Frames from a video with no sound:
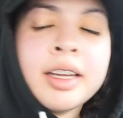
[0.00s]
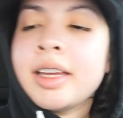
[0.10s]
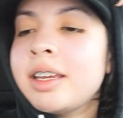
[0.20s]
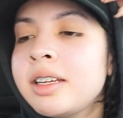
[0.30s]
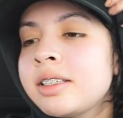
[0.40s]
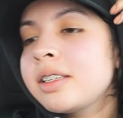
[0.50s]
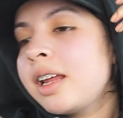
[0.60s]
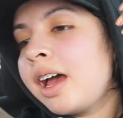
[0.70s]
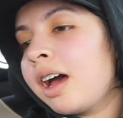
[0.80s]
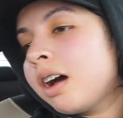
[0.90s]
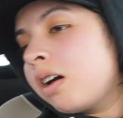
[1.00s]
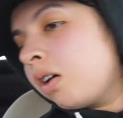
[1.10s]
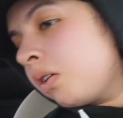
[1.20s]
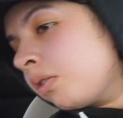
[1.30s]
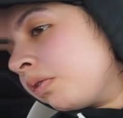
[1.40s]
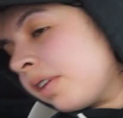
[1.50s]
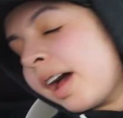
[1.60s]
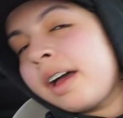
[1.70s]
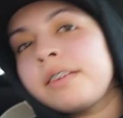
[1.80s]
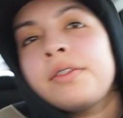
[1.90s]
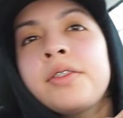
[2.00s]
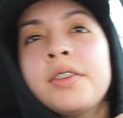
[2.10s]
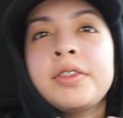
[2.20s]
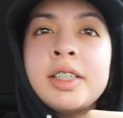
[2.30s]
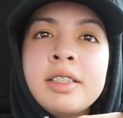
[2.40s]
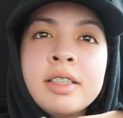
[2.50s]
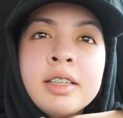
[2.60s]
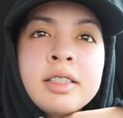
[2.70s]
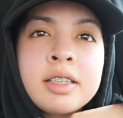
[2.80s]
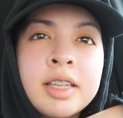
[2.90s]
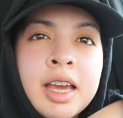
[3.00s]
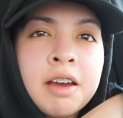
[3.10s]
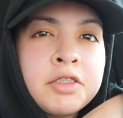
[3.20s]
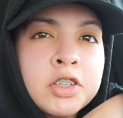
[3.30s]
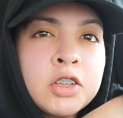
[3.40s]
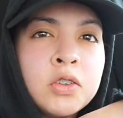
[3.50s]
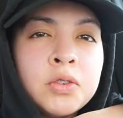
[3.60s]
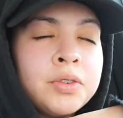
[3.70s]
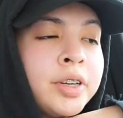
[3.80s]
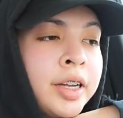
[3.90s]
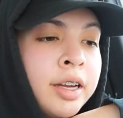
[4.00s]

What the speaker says: It is now 5:56 in the afternoon.